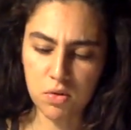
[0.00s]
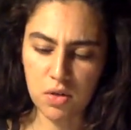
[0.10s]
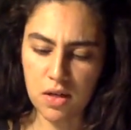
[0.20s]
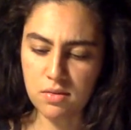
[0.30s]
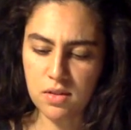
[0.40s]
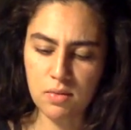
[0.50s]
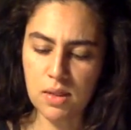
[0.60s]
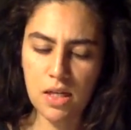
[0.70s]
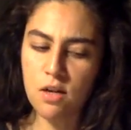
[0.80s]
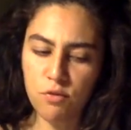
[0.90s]
Okay, it's like
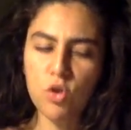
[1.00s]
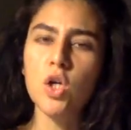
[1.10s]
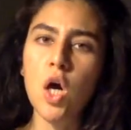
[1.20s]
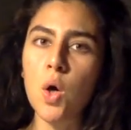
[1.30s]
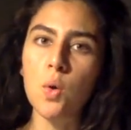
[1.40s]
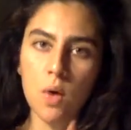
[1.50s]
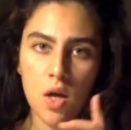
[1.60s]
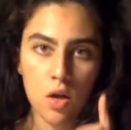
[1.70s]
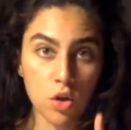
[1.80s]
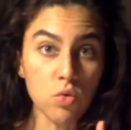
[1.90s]
we cannot forgo
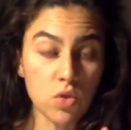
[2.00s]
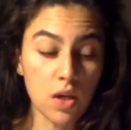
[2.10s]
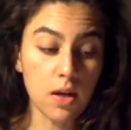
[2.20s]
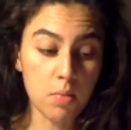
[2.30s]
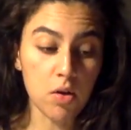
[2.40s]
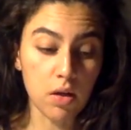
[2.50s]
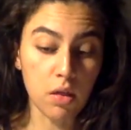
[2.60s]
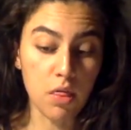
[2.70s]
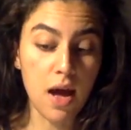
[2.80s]
using, I'm hearing,